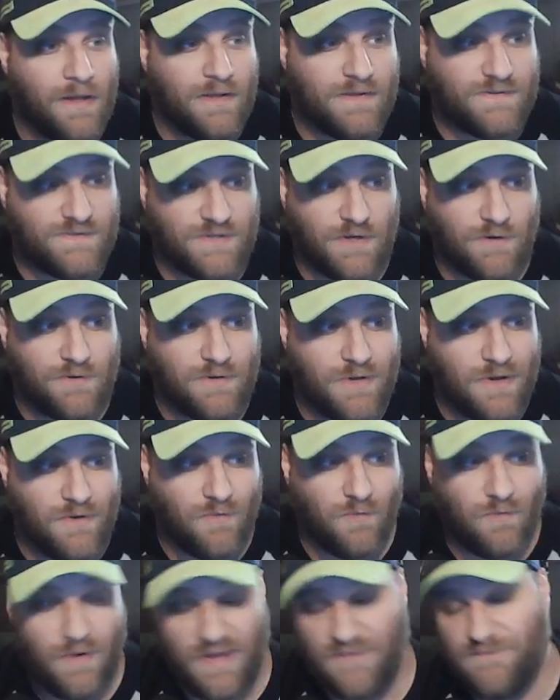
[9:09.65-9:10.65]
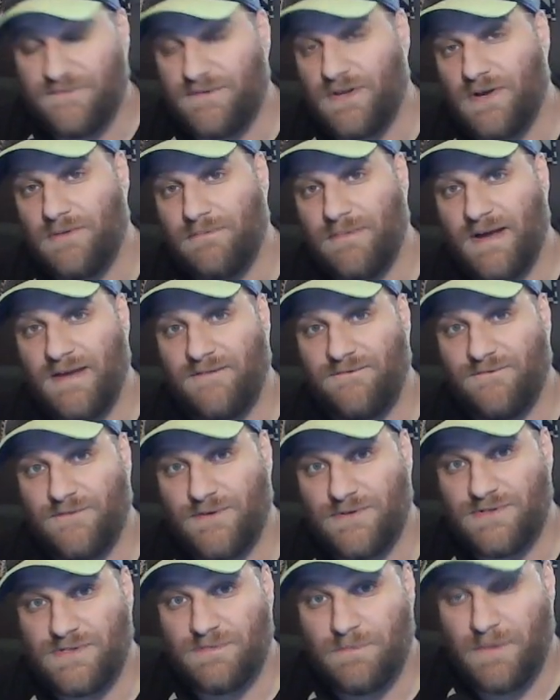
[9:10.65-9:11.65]
So whiffed on my
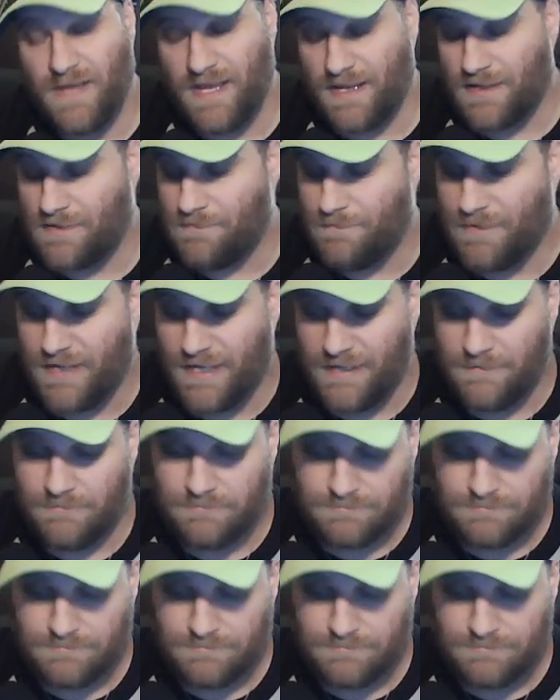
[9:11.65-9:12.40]
first pick, but